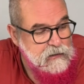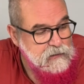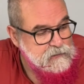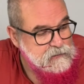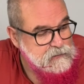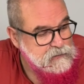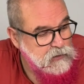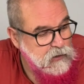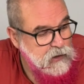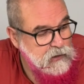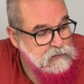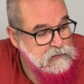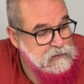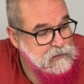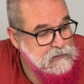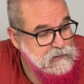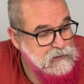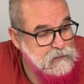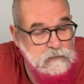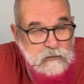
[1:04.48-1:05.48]
So I
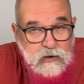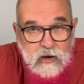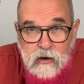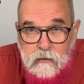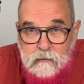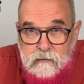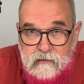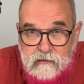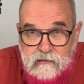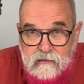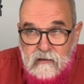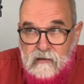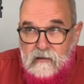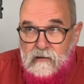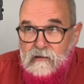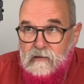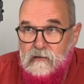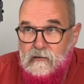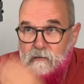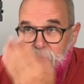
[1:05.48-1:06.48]
contacted
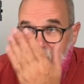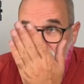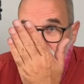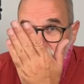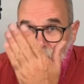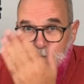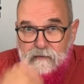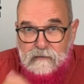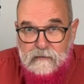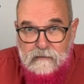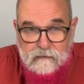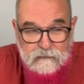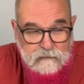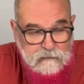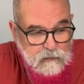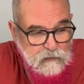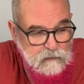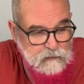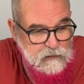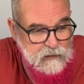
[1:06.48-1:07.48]
Miops, the maker
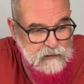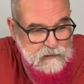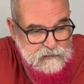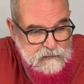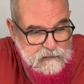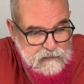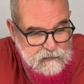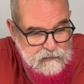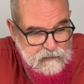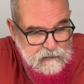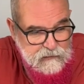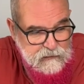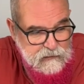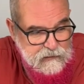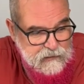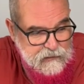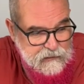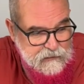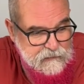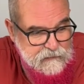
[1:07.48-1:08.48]
of this
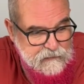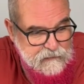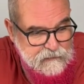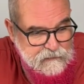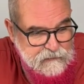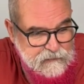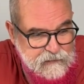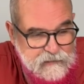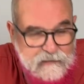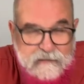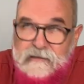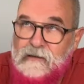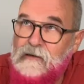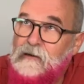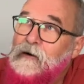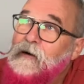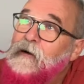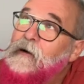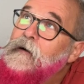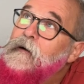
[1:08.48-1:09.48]
gear, this
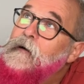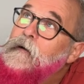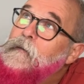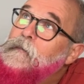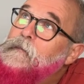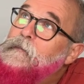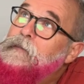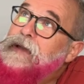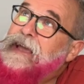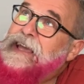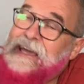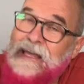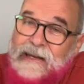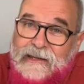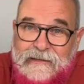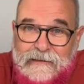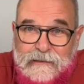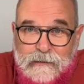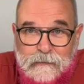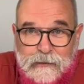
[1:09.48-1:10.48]

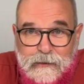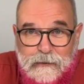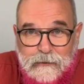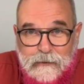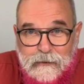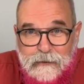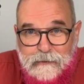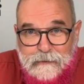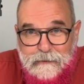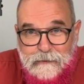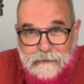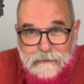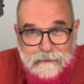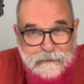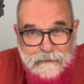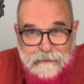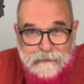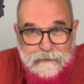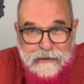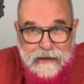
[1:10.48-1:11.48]
mechanism. I don't know
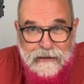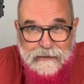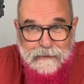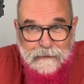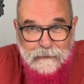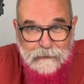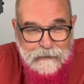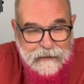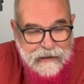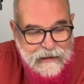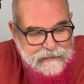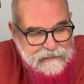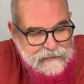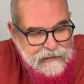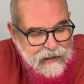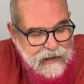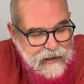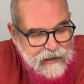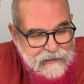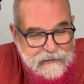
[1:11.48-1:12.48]
if you can call that,
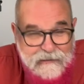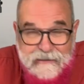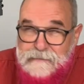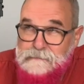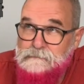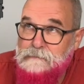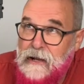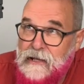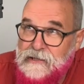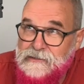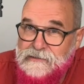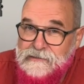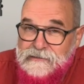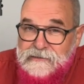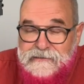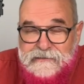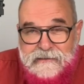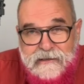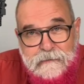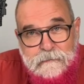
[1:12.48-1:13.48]
this splash
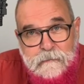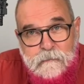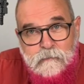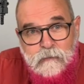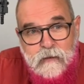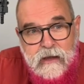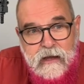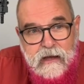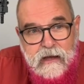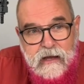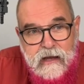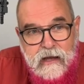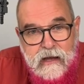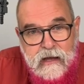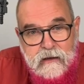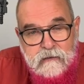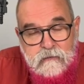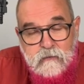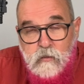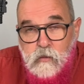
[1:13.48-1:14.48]
system.
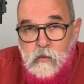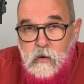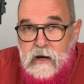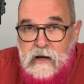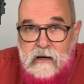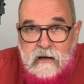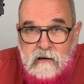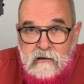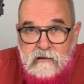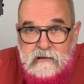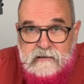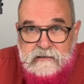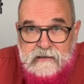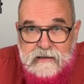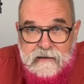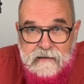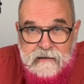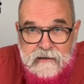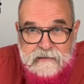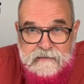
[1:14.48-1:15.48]
And really
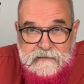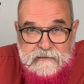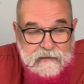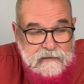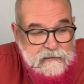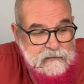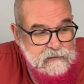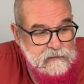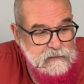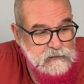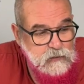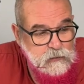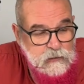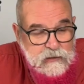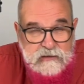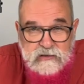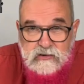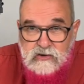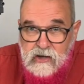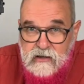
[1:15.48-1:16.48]
nicely, they sent it to
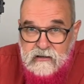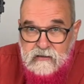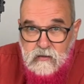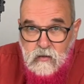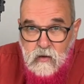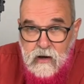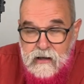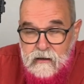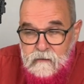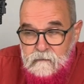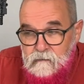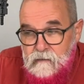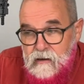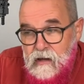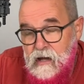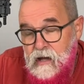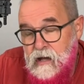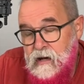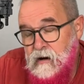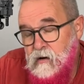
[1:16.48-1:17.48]
me straight away.
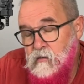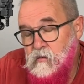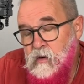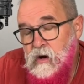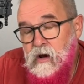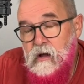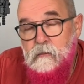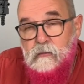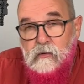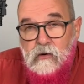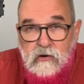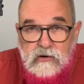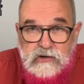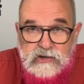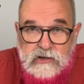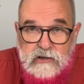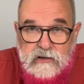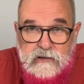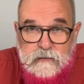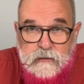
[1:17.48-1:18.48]
And I really
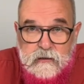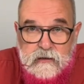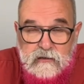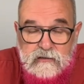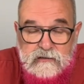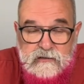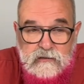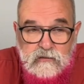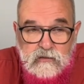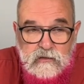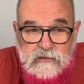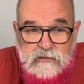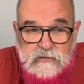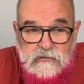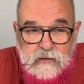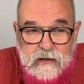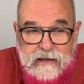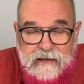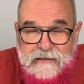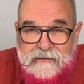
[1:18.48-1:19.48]
apologize because it
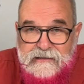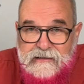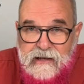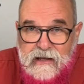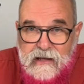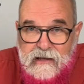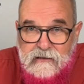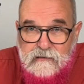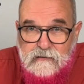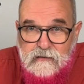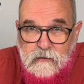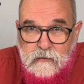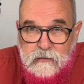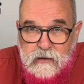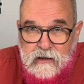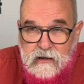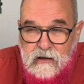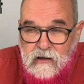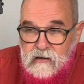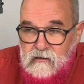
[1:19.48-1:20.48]
was really delayed for
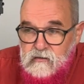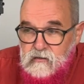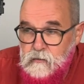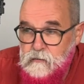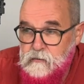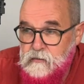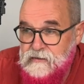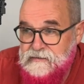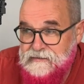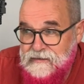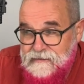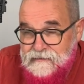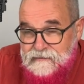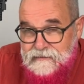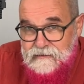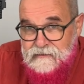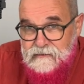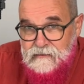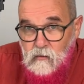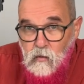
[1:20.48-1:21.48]
me to
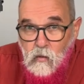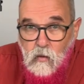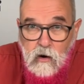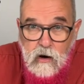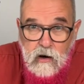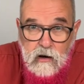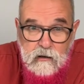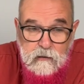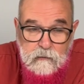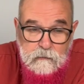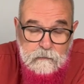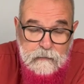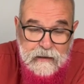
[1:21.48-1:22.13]
present it. Why?